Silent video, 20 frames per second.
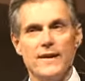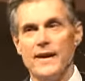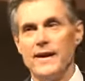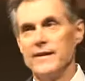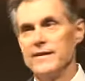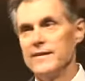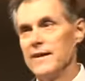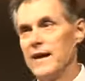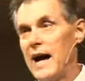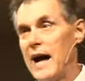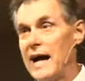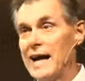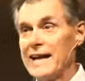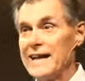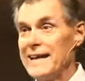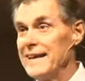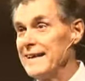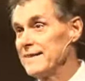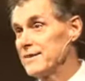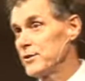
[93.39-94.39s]
And uh, I
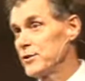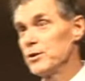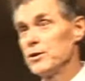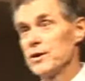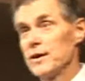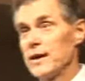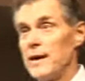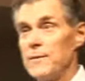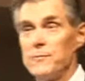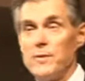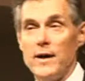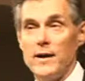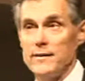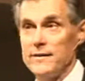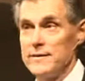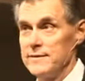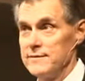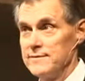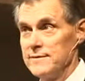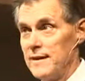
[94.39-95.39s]
can't cook. I'm not,
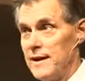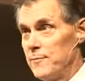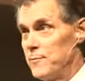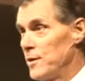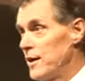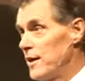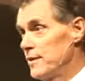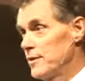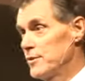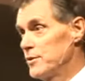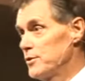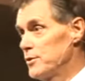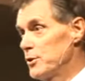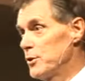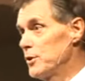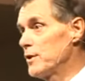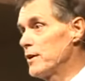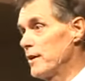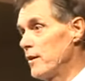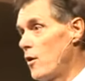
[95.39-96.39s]
a, I'm not a good
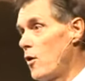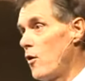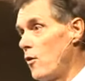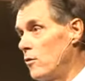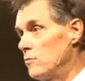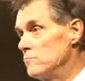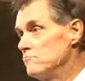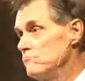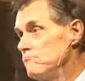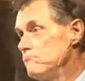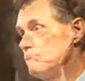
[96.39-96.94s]
cook at all.